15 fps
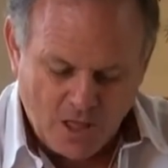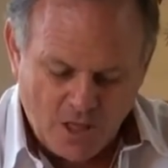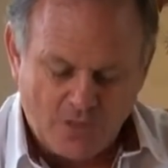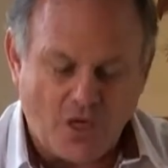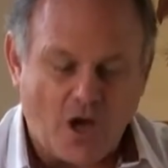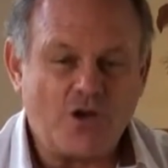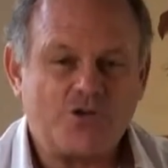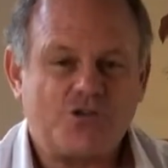
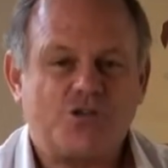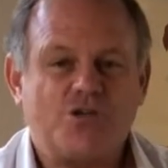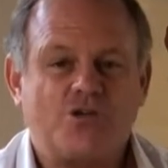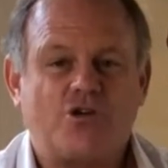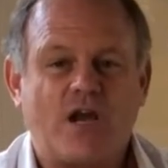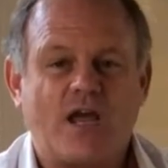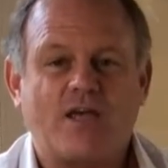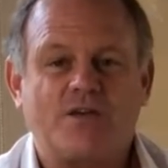Those
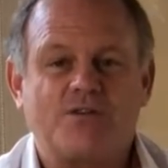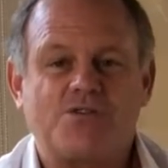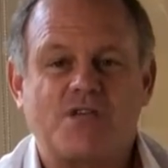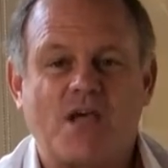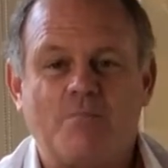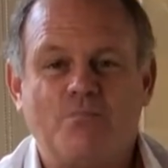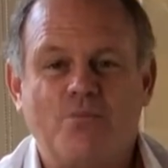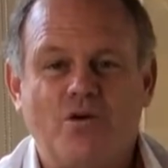trekkers,
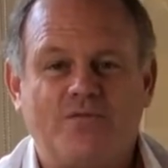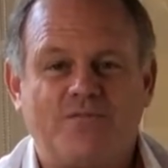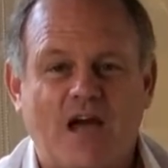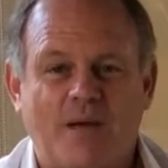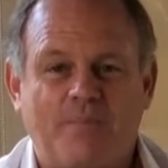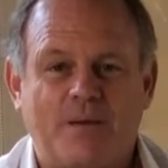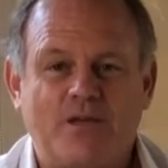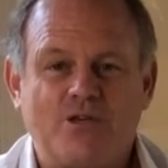some moved
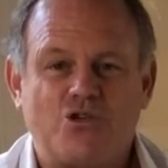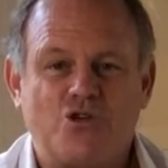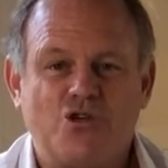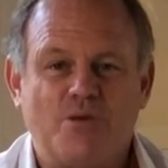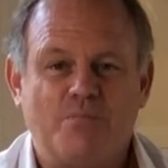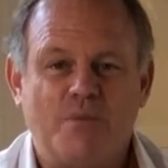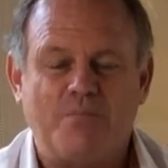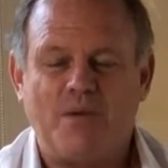up into
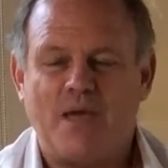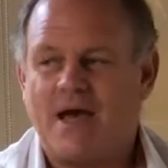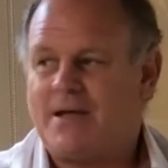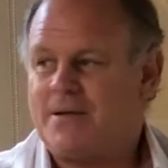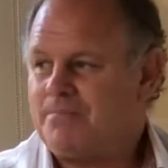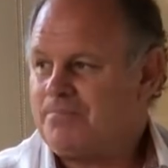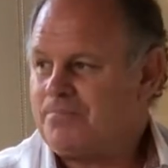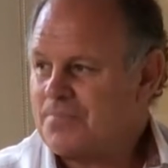Namibia,
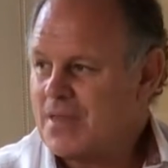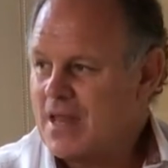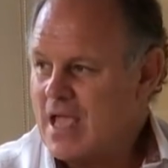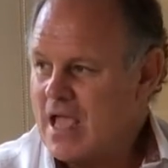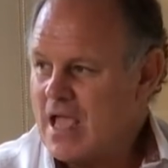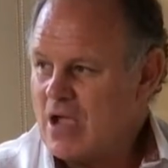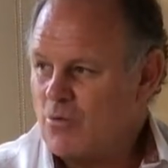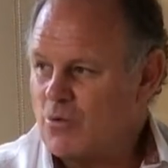
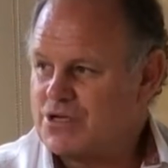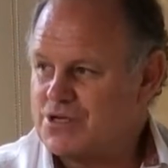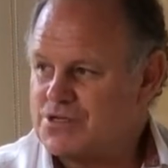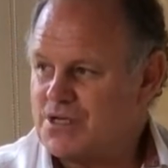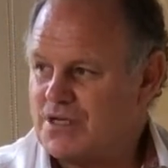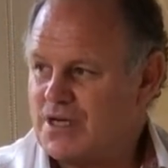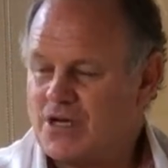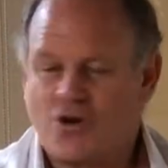which is
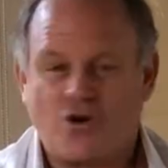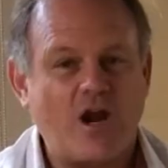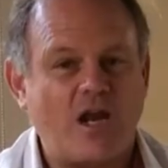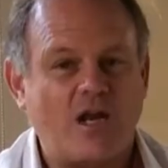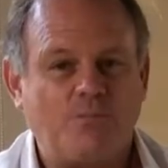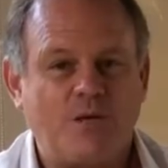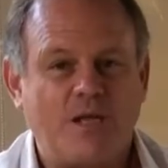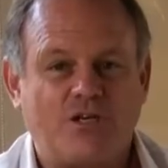an
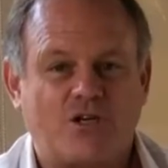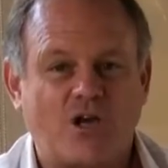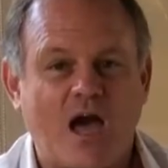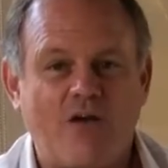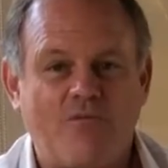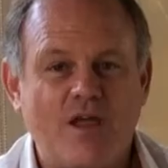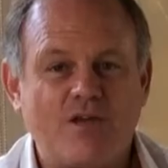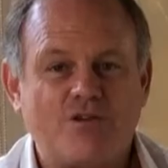incredibly dry
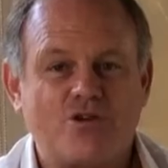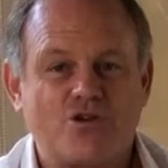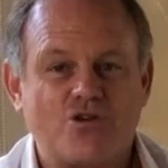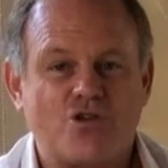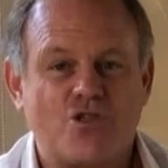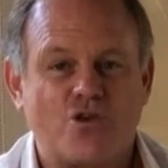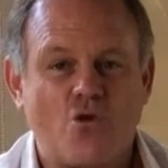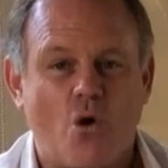region
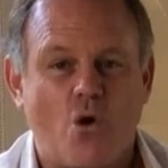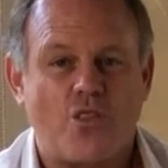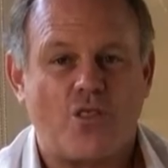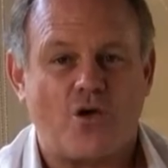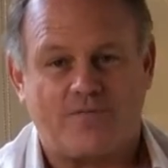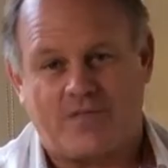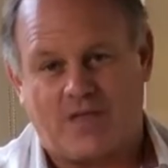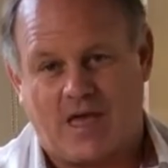to the
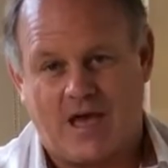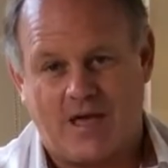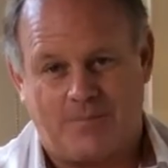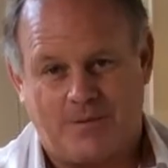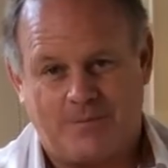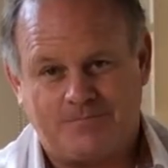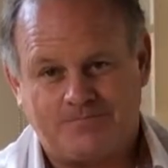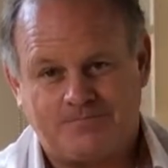north of the Cape.
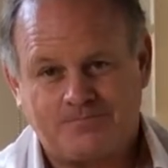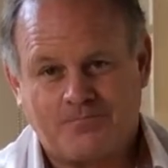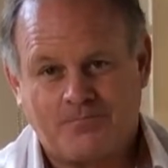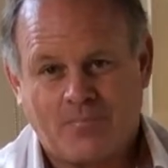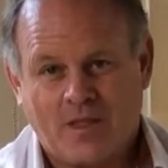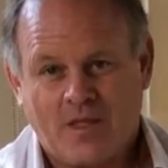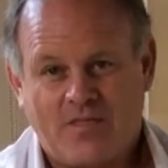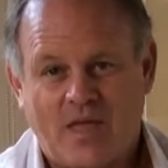
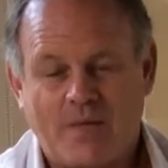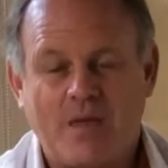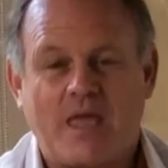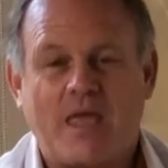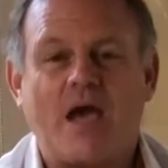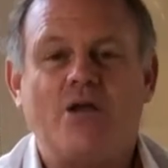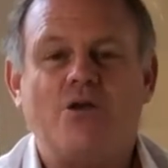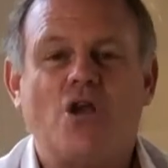They
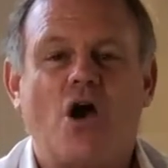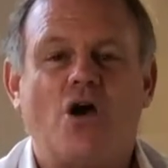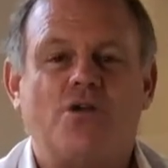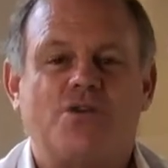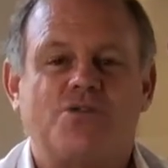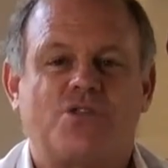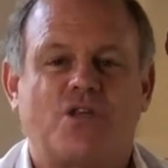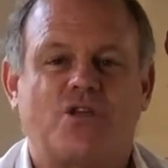became known
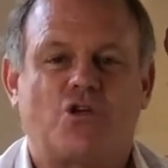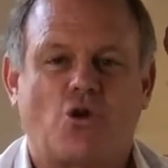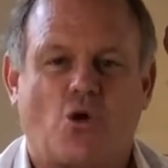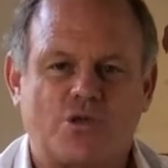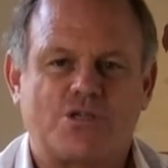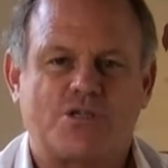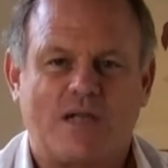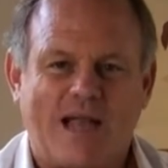as the
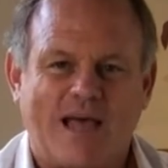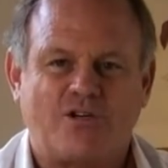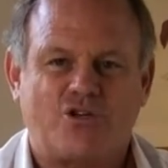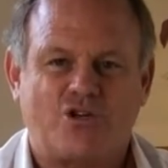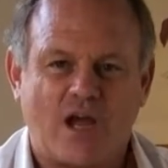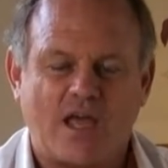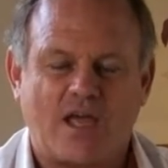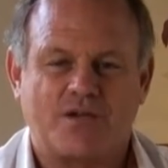Dorstland
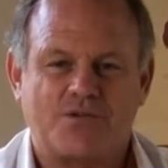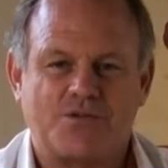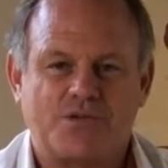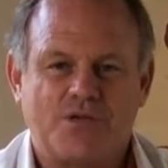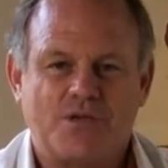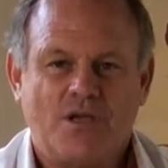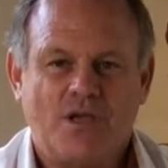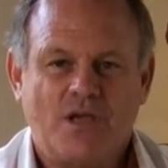trekkers,
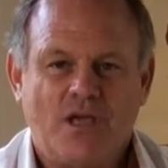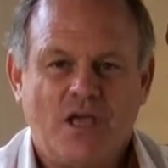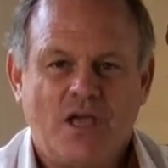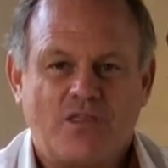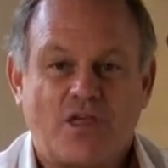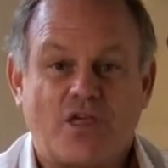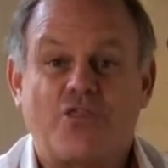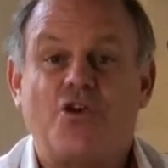
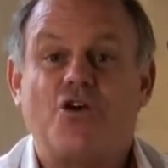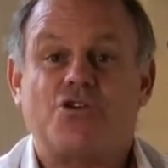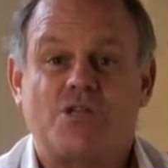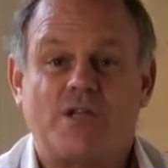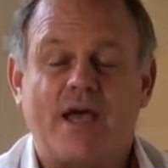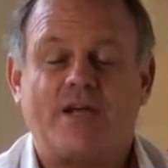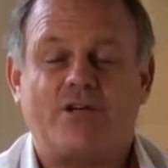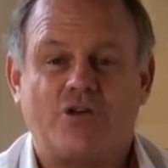the
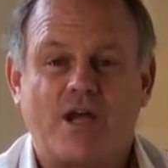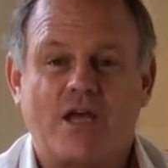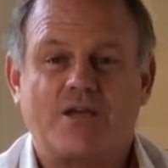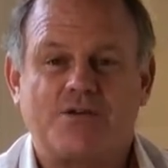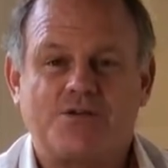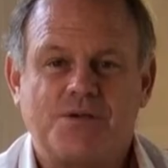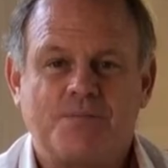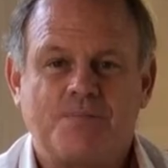Thirstland
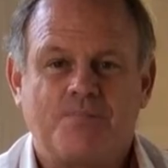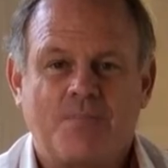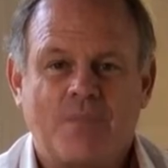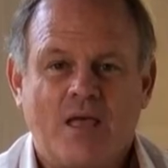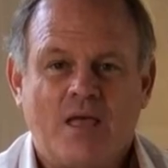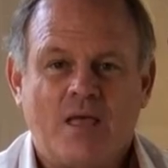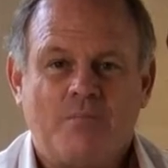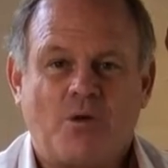trekkers,
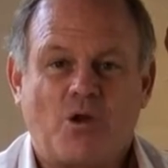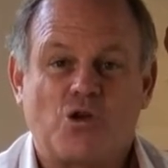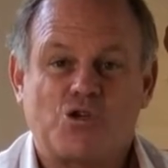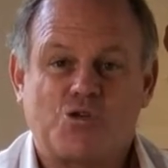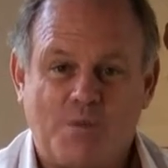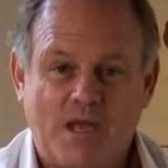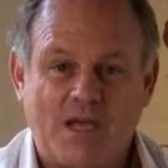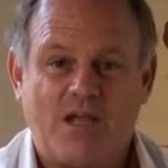
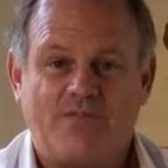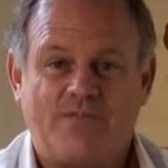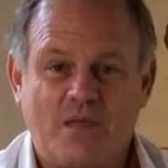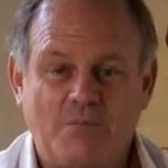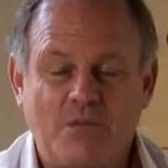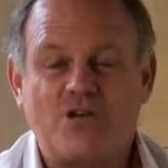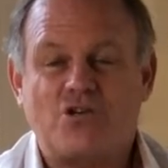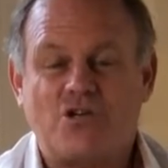because many of
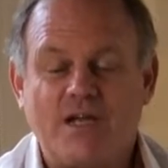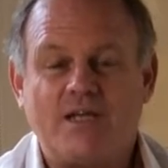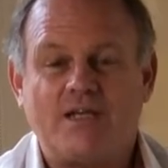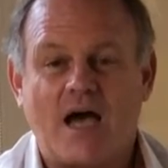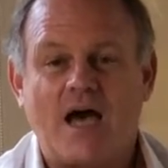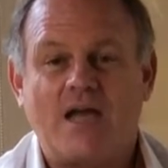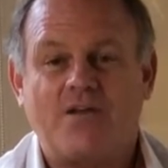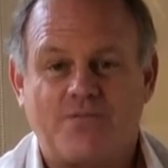them literally
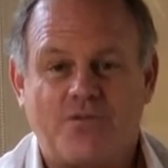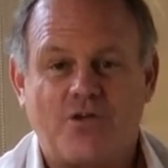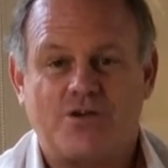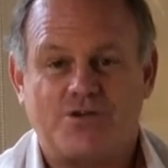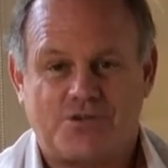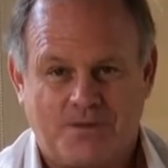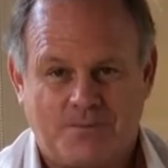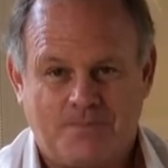died of
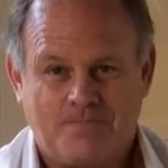thirst.